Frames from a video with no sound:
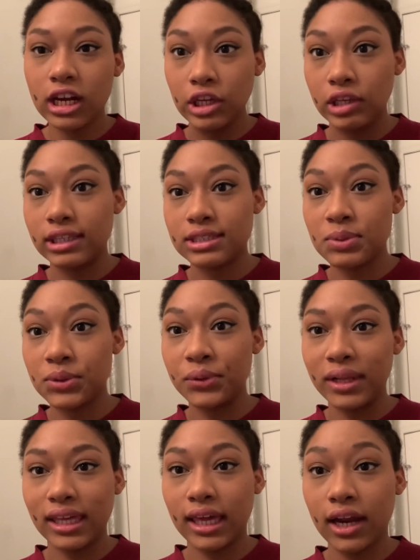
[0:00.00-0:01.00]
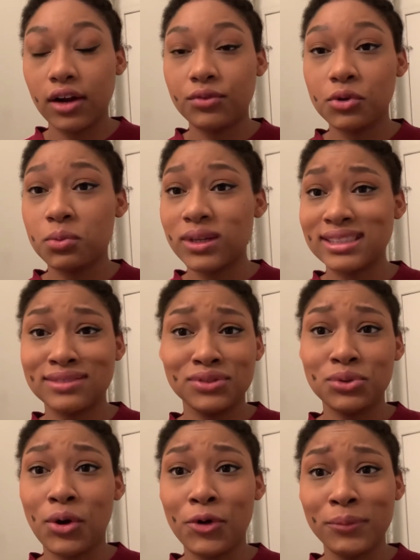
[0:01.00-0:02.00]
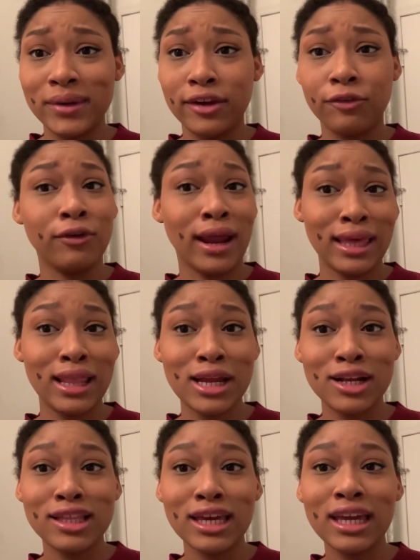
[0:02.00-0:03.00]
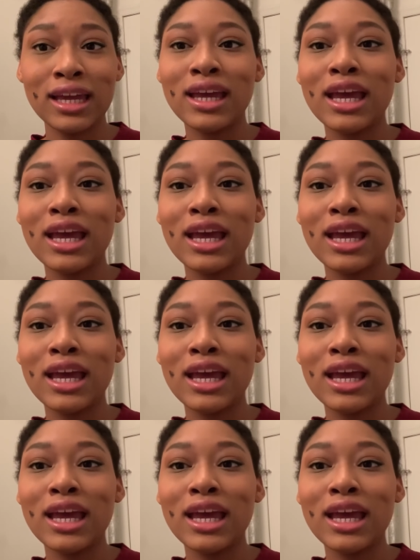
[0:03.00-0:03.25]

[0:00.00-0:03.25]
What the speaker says: you need to be really careful, because if you open it regularly,